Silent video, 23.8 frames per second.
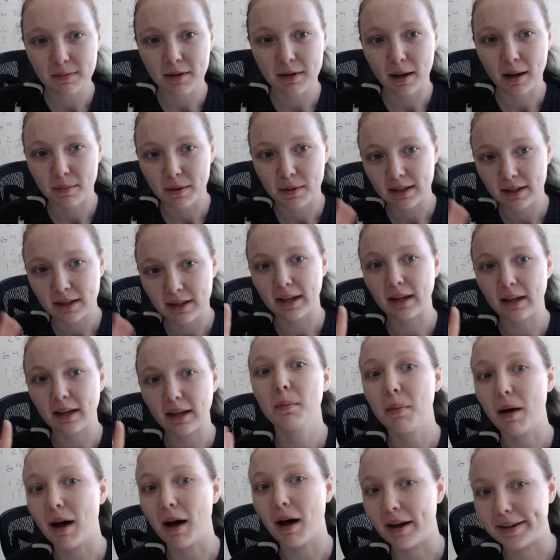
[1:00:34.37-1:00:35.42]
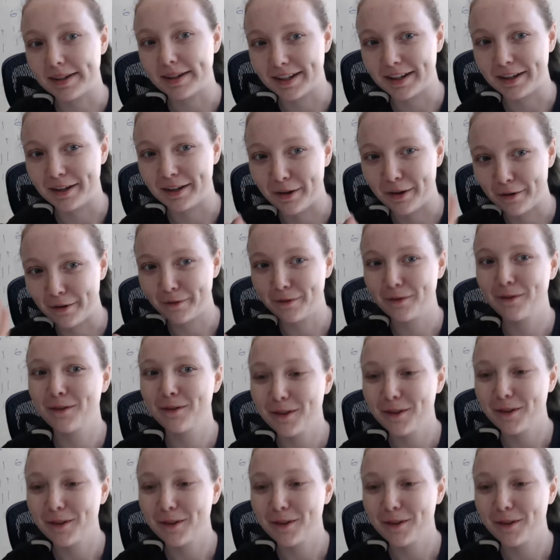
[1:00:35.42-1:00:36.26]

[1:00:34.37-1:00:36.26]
time being like positive.